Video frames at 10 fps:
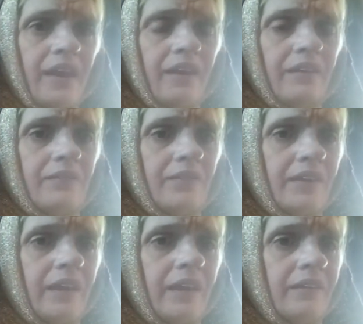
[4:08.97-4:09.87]
days,
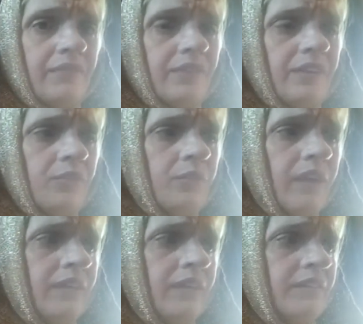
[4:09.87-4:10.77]
50 days, 52
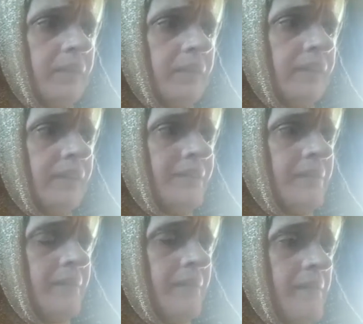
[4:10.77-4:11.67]
days, something like
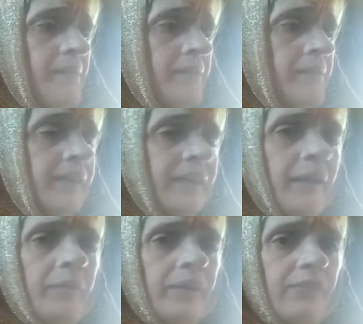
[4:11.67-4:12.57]
that. I think I
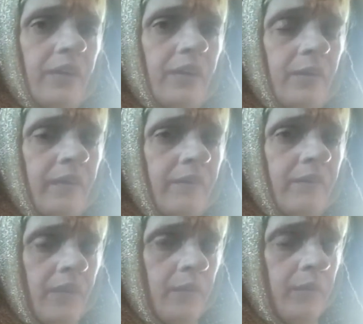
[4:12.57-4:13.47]
got pretty far with
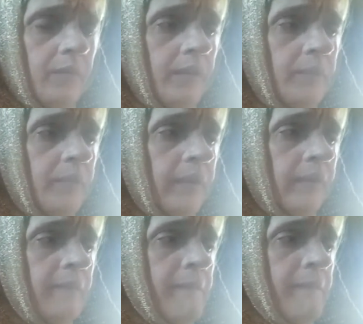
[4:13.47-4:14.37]
what I'm doing.